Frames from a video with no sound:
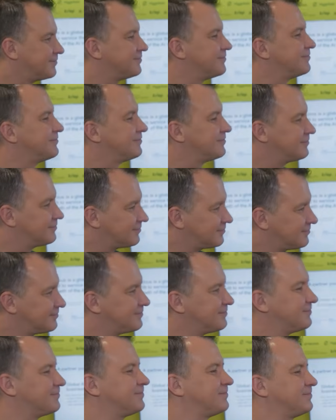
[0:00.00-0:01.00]

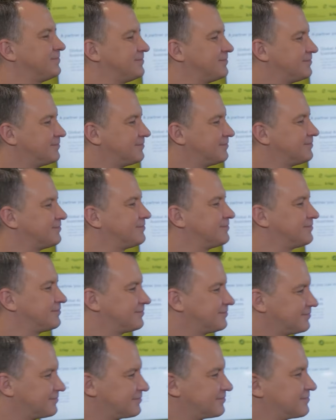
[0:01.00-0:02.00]

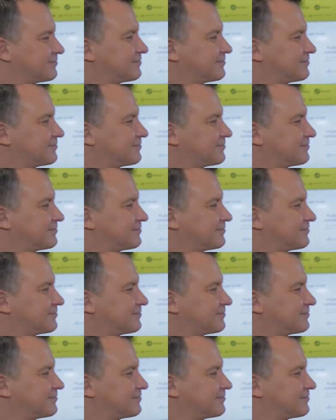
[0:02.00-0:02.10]
(silent)